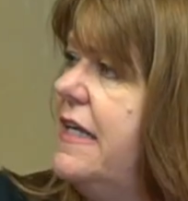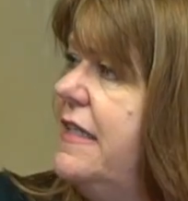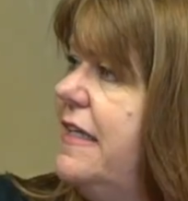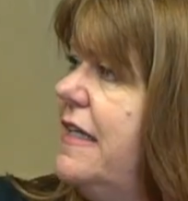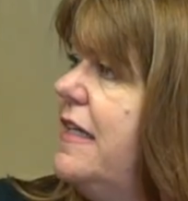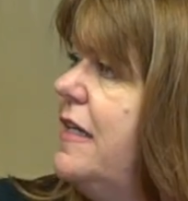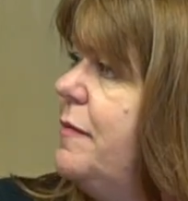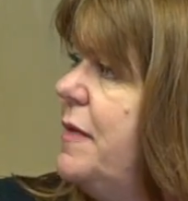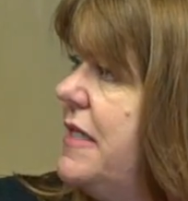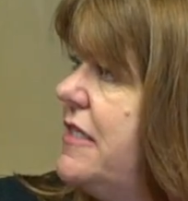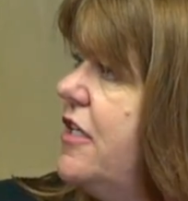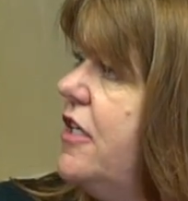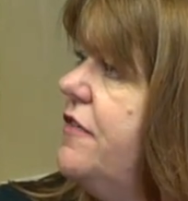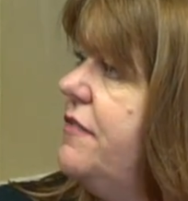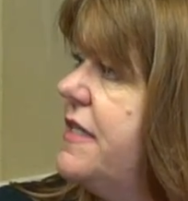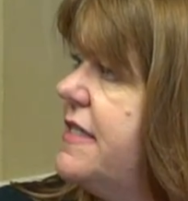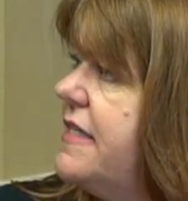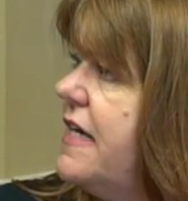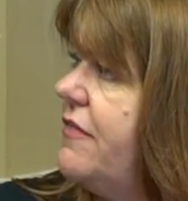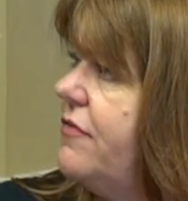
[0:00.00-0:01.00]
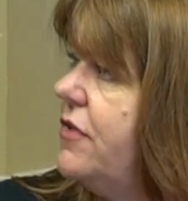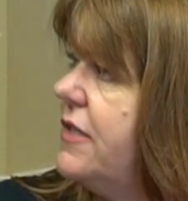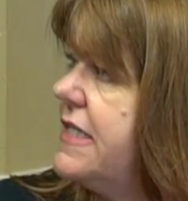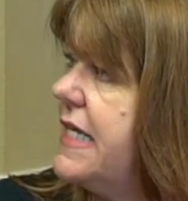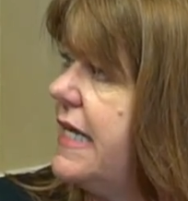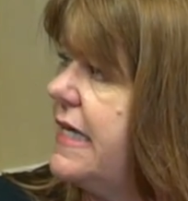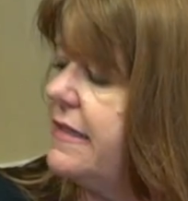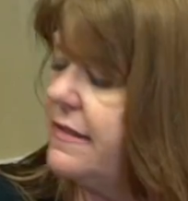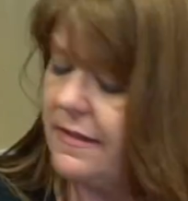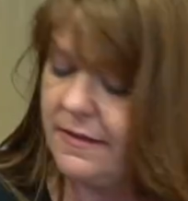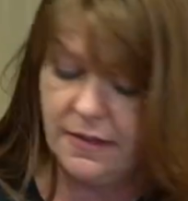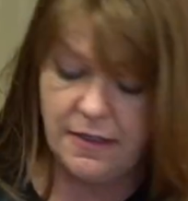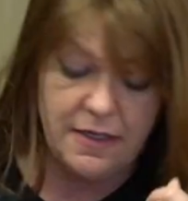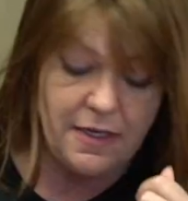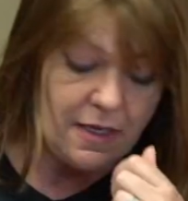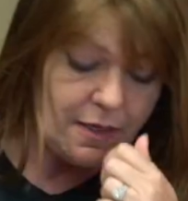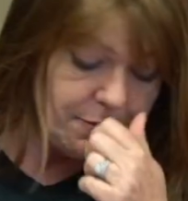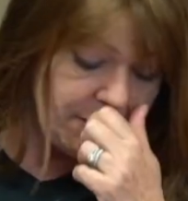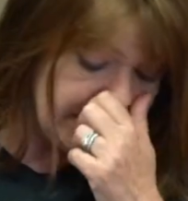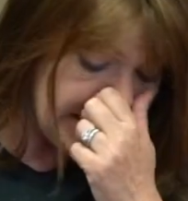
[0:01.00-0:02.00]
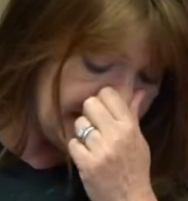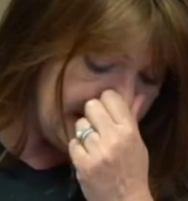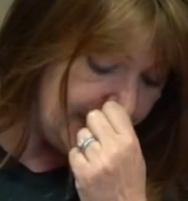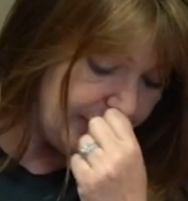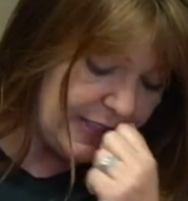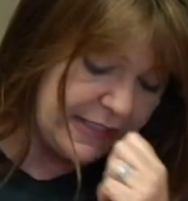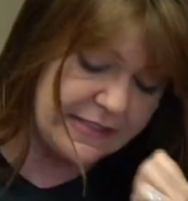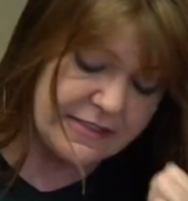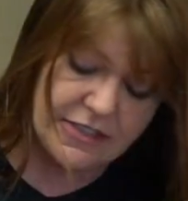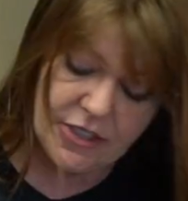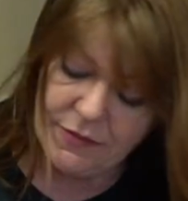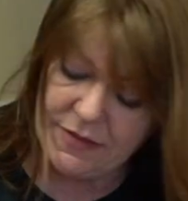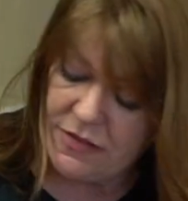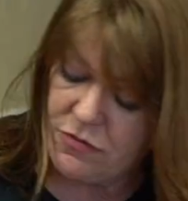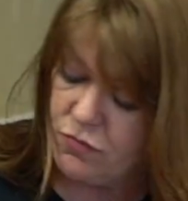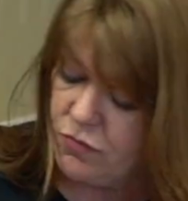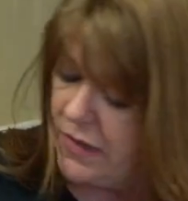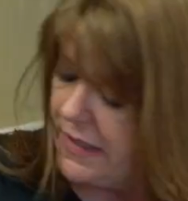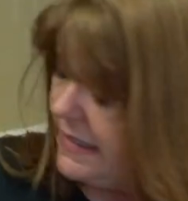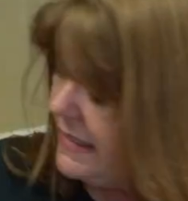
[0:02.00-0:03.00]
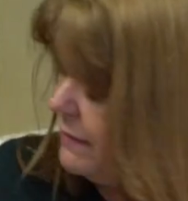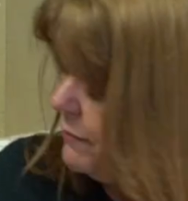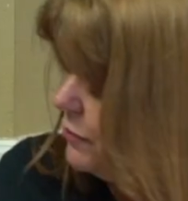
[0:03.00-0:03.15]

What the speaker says: a little bit over several days. But anyway, so it's really